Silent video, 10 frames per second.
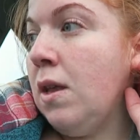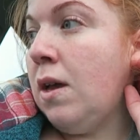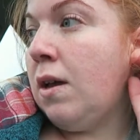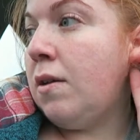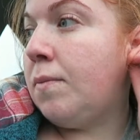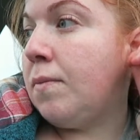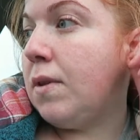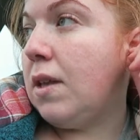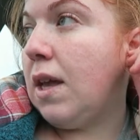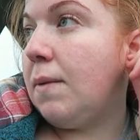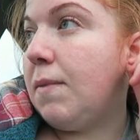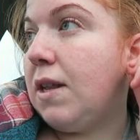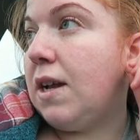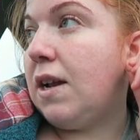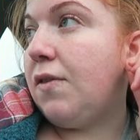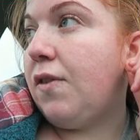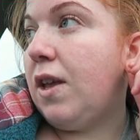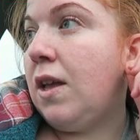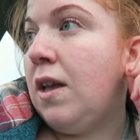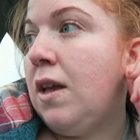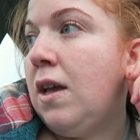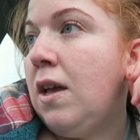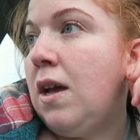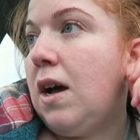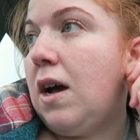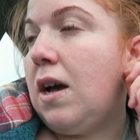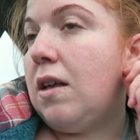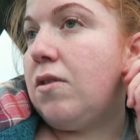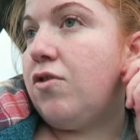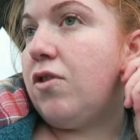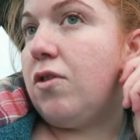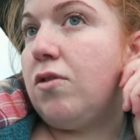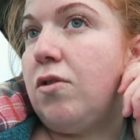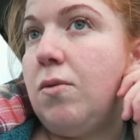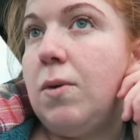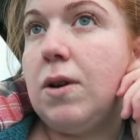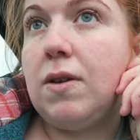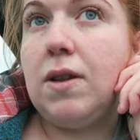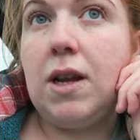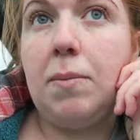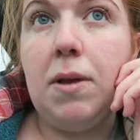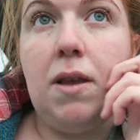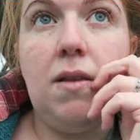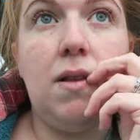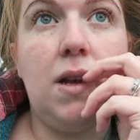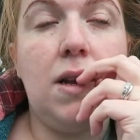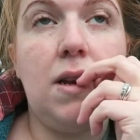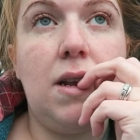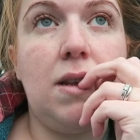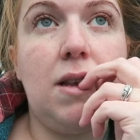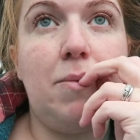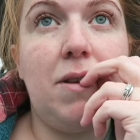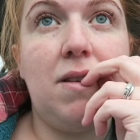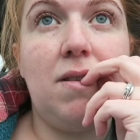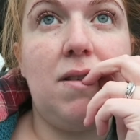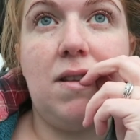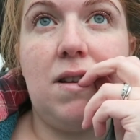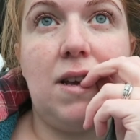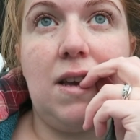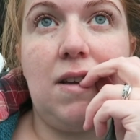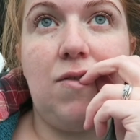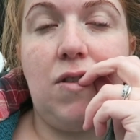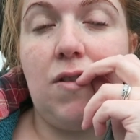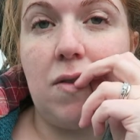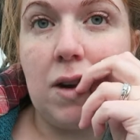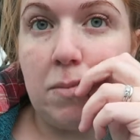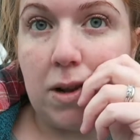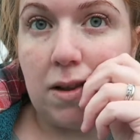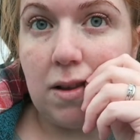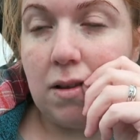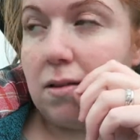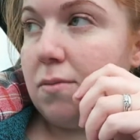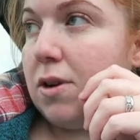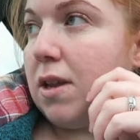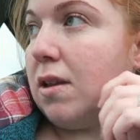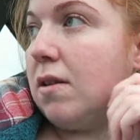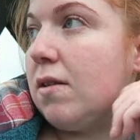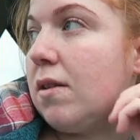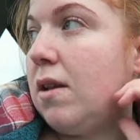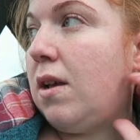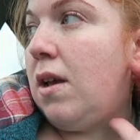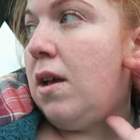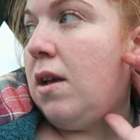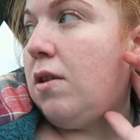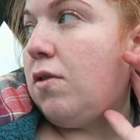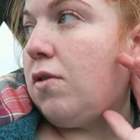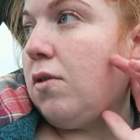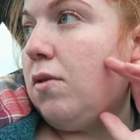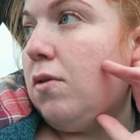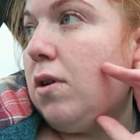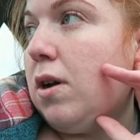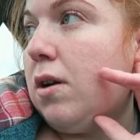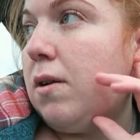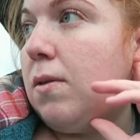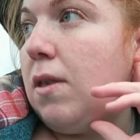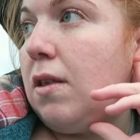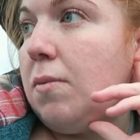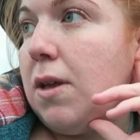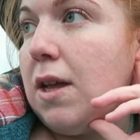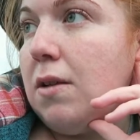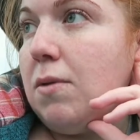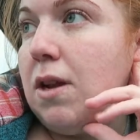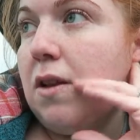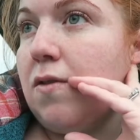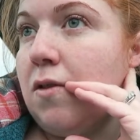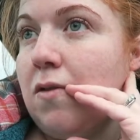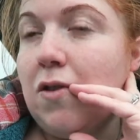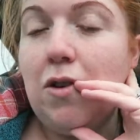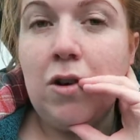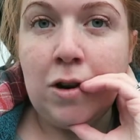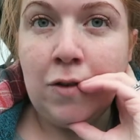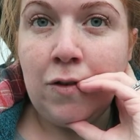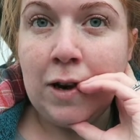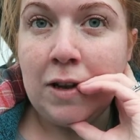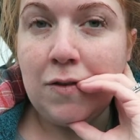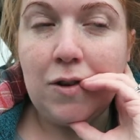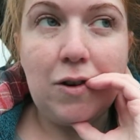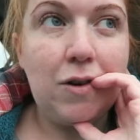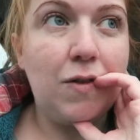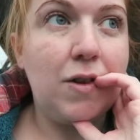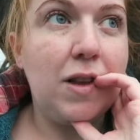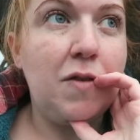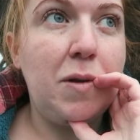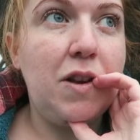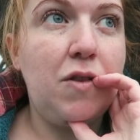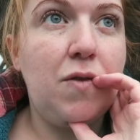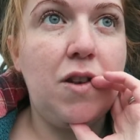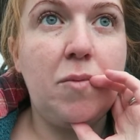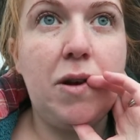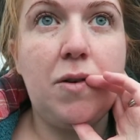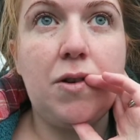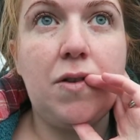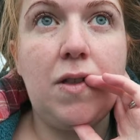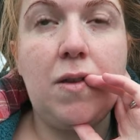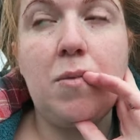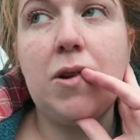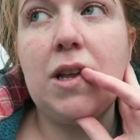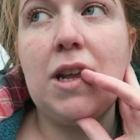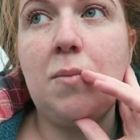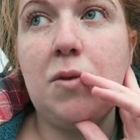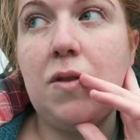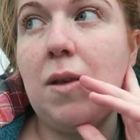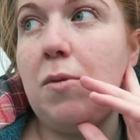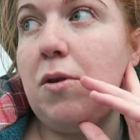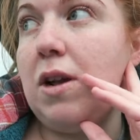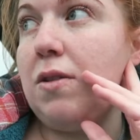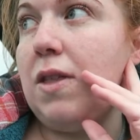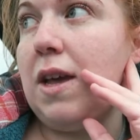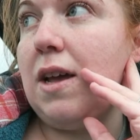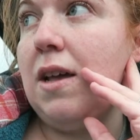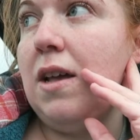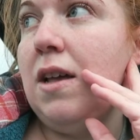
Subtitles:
Yeah, and Alfie has just the worst nappies, and he has nappies like every 15 minutes. It's ridiculous. So this weekend will involve a lot of rest for all of us. I've managed to finish my orders this morning and post them all out there.